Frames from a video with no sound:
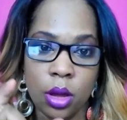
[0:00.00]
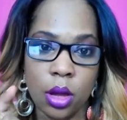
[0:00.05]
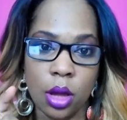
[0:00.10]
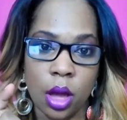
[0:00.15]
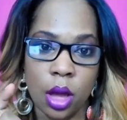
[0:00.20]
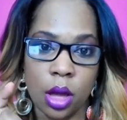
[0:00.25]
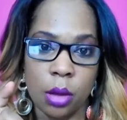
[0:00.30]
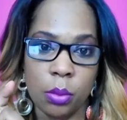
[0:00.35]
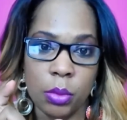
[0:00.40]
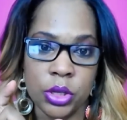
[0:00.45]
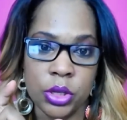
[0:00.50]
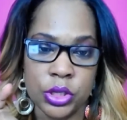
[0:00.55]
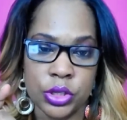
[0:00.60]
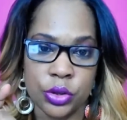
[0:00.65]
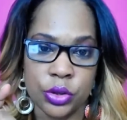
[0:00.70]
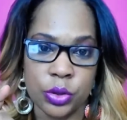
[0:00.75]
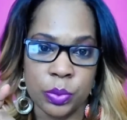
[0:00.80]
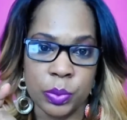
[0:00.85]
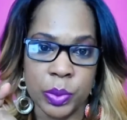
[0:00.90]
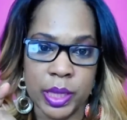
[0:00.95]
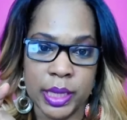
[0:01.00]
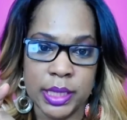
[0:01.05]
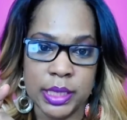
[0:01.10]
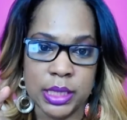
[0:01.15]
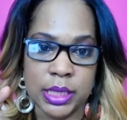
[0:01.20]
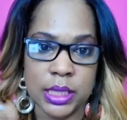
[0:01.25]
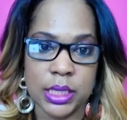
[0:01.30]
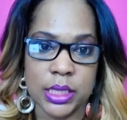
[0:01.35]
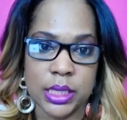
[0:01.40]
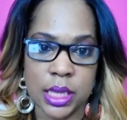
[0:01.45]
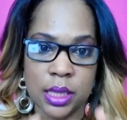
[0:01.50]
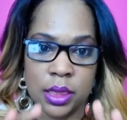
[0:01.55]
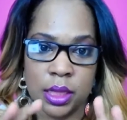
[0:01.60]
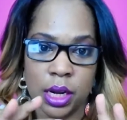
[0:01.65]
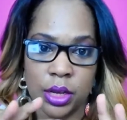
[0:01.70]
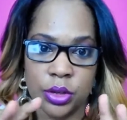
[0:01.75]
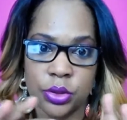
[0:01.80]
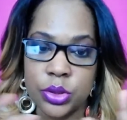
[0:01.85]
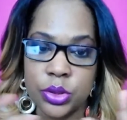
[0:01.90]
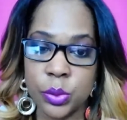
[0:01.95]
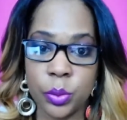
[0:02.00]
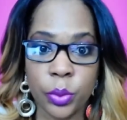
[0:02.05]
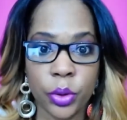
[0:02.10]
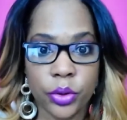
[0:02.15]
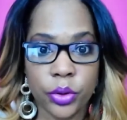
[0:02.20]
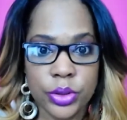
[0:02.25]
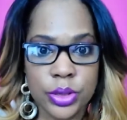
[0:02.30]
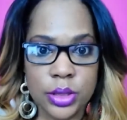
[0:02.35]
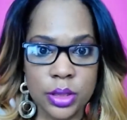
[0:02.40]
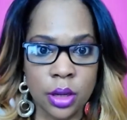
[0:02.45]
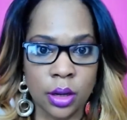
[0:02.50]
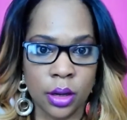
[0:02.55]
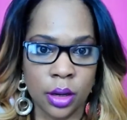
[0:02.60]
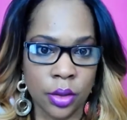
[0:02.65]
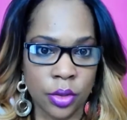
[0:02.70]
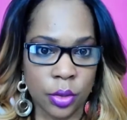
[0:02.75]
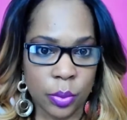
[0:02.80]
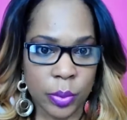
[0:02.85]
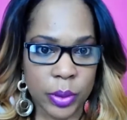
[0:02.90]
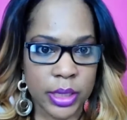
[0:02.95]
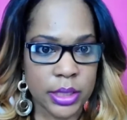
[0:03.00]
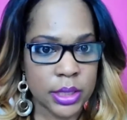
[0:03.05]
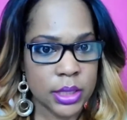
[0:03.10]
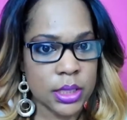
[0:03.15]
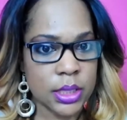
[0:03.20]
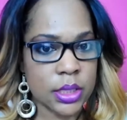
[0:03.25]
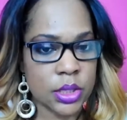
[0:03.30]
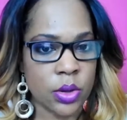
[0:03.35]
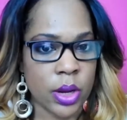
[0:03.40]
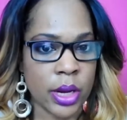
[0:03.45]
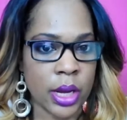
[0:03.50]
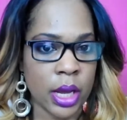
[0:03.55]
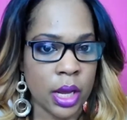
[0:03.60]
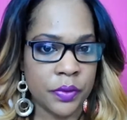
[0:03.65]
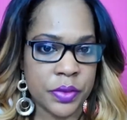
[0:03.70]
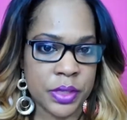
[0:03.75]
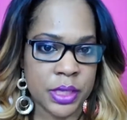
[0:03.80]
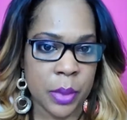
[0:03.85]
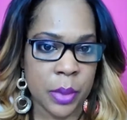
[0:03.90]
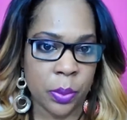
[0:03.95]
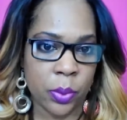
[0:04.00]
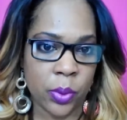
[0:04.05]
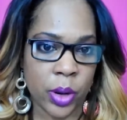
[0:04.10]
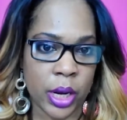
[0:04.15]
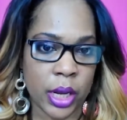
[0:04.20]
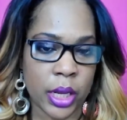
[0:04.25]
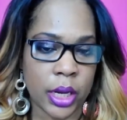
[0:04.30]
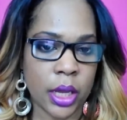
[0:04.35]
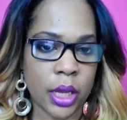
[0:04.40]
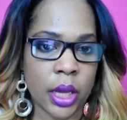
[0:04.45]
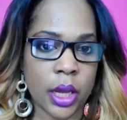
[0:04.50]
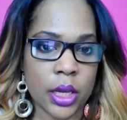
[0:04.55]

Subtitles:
on certain places, and then I use the words on other places. So I kind of separate it.